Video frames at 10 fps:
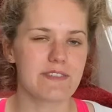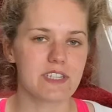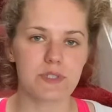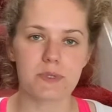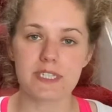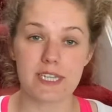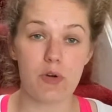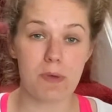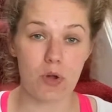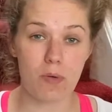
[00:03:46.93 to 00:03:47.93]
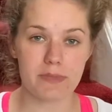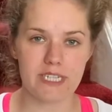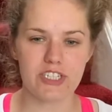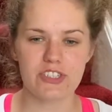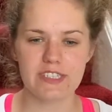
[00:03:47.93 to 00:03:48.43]
if these were still my
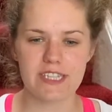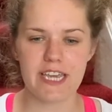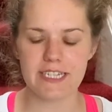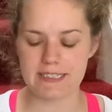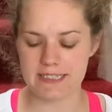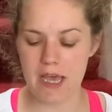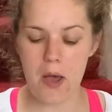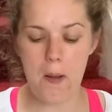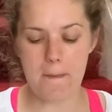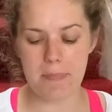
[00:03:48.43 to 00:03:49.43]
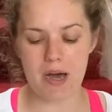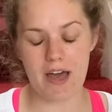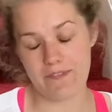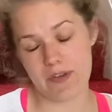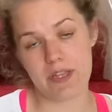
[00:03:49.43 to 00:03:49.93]
competition skates. But
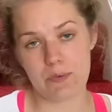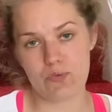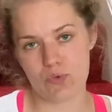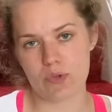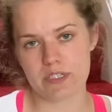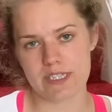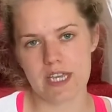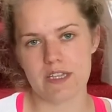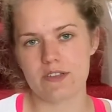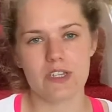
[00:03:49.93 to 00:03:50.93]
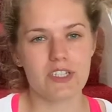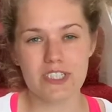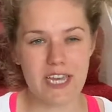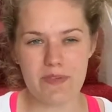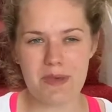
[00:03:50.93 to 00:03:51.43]
I feel like with roller skating, you can
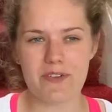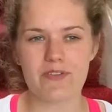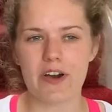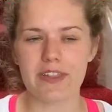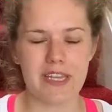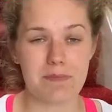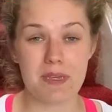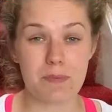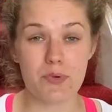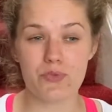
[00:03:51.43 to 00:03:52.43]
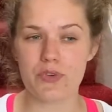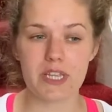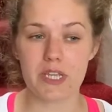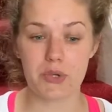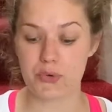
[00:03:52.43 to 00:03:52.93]
just have a bit of fun. Like, people have
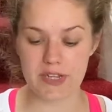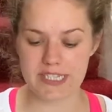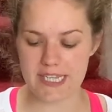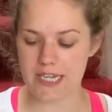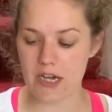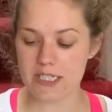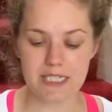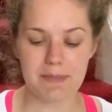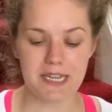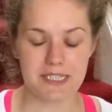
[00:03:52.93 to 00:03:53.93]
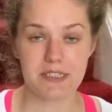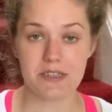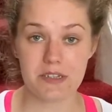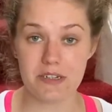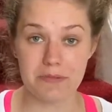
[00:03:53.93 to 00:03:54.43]
really crazy customized
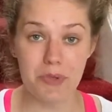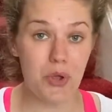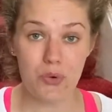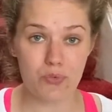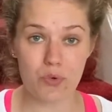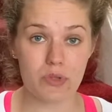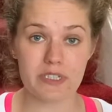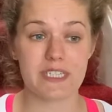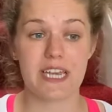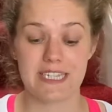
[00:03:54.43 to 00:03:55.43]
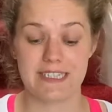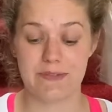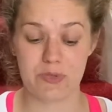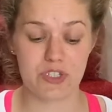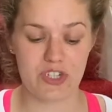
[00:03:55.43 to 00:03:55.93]
their roller skates,
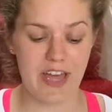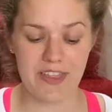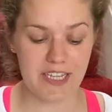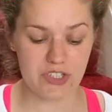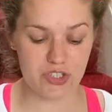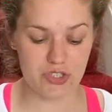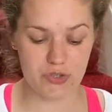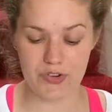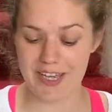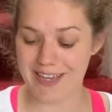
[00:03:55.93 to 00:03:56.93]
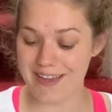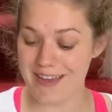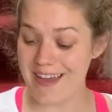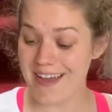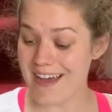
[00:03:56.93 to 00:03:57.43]
which I think is just great.
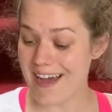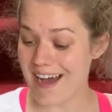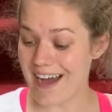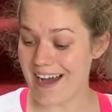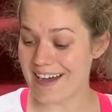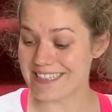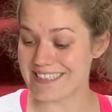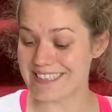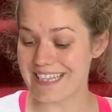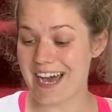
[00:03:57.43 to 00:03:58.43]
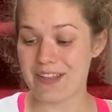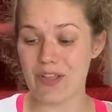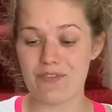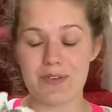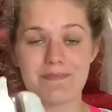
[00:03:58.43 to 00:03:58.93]
And I
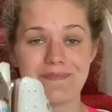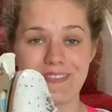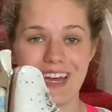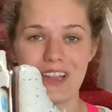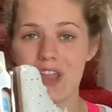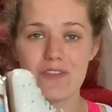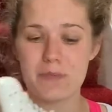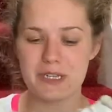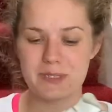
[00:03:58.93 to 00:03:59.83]
love them. I love a bit of